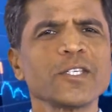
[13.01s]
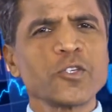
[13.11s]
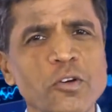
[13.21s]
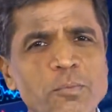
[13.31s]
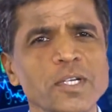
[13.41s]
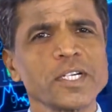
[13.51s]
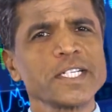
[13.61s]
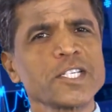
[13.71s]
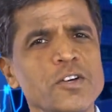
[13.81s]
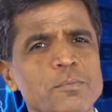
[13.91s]
stock
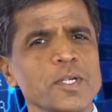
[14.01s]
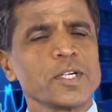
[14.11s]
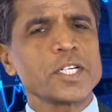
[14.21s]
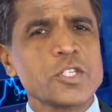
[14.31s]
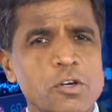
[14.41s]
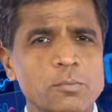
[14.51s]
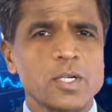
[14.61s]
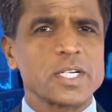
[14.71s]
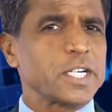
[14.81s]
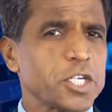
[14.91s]
market,
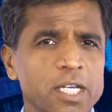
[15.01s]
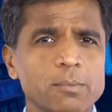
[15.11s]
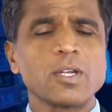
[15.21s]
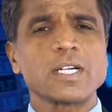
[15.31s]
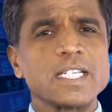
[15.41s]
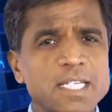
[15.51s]
share market.